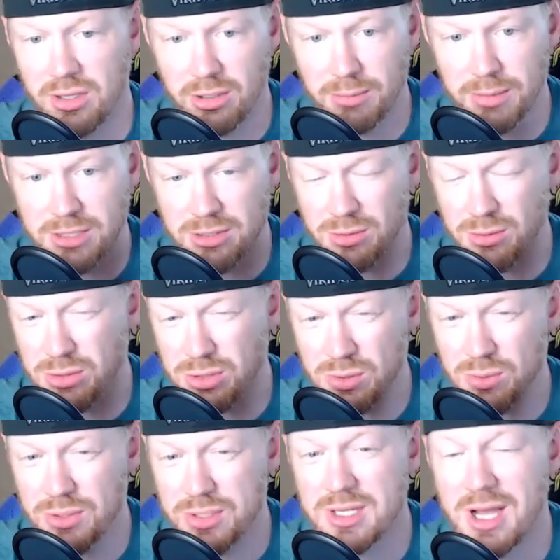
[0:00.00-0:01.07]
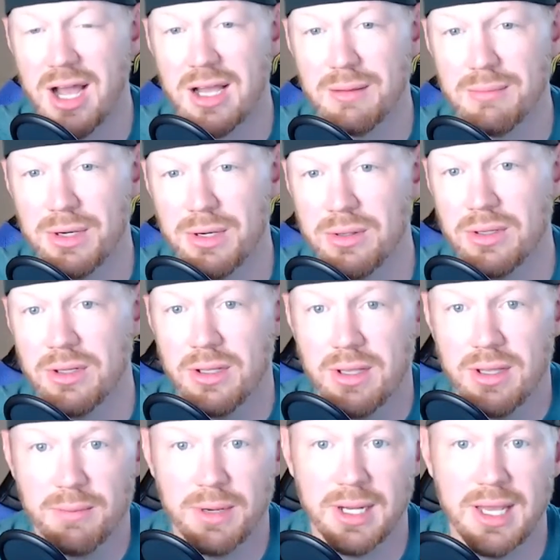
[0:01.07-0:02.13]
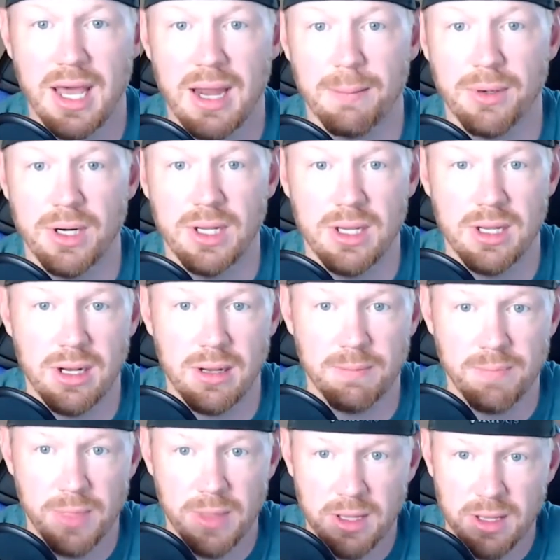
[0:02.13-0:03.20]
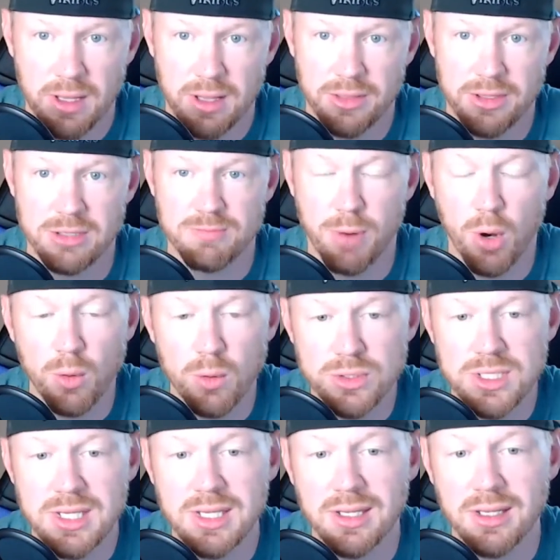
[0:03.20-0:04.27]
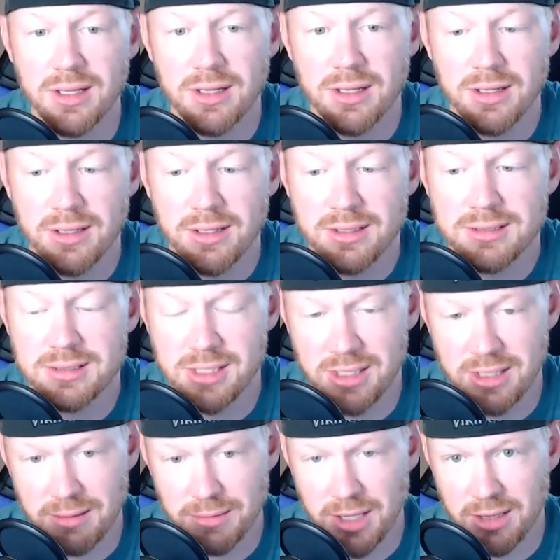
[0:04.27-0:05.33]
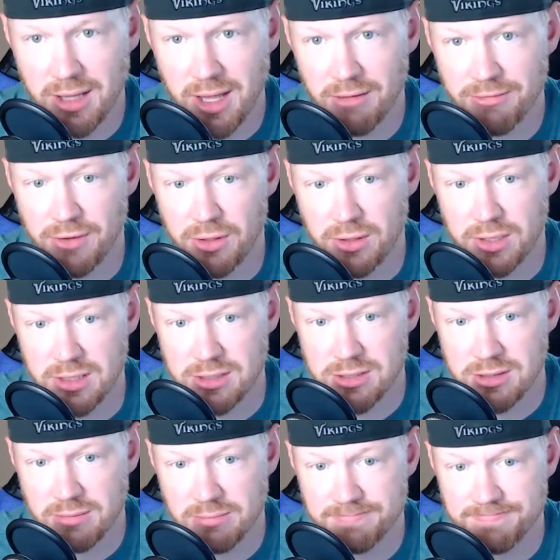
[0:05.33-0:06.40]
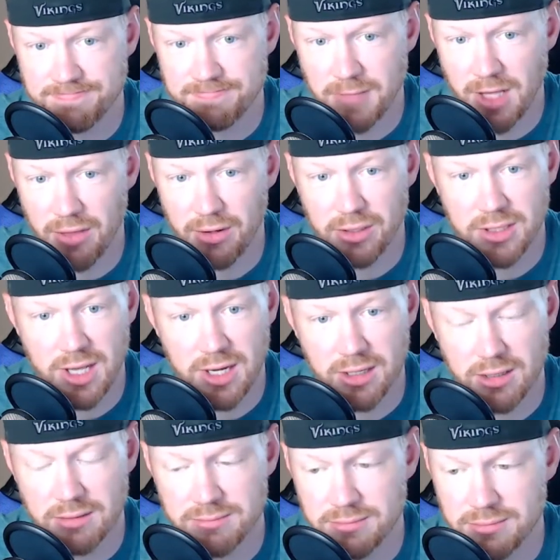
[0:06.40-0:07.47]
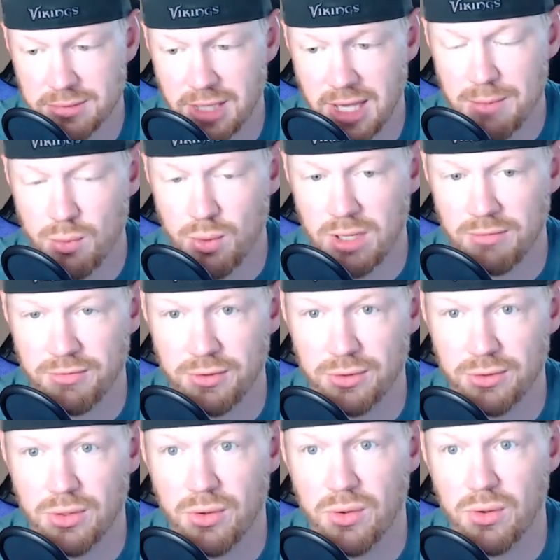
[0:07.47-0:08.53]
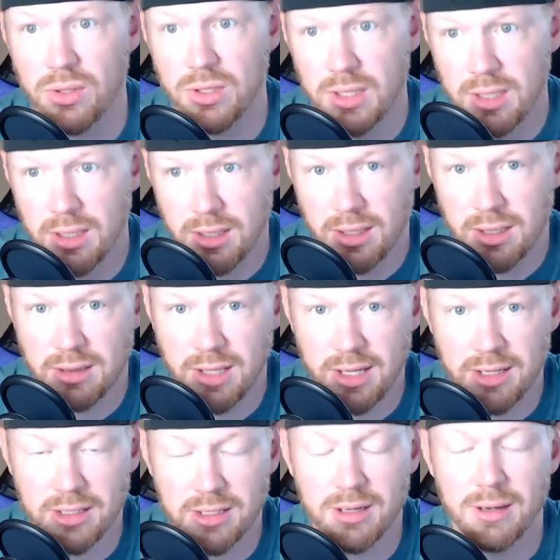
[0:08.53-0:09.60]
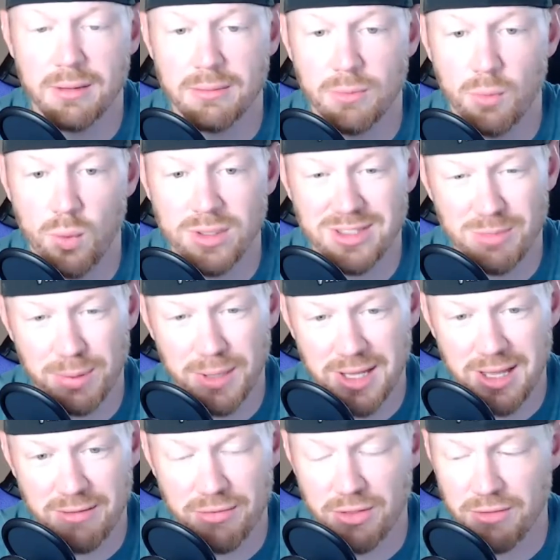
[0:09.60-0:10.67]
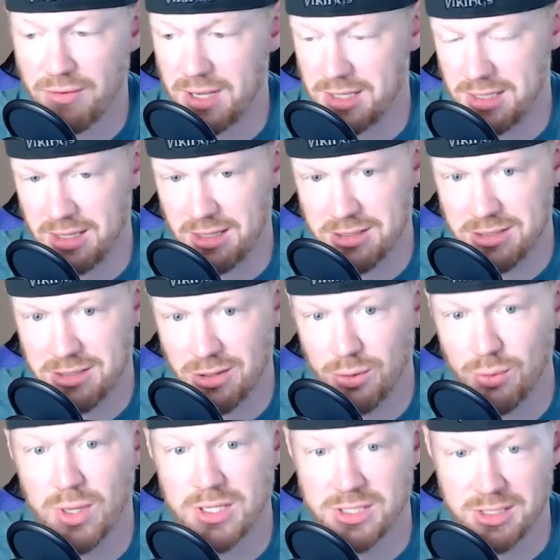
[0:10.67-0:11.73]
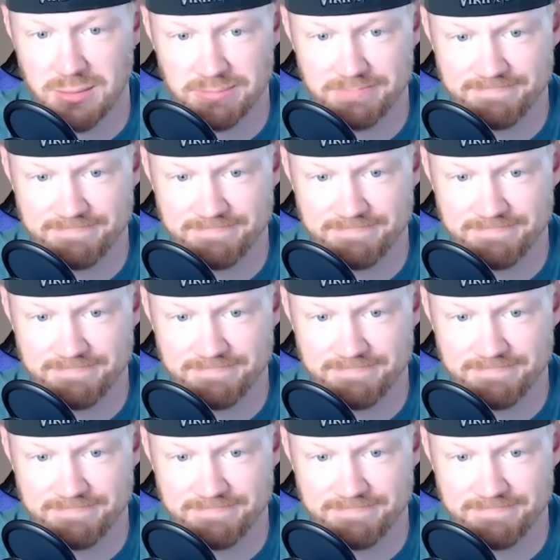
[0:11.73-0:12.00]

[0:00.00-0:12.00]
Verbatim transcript: little bit too soon to talk about, but I got to bring it up. The opposing team, the Atlanta Falcons, their kicker, game winning field goal, later went to play for the Vikings. Who was it?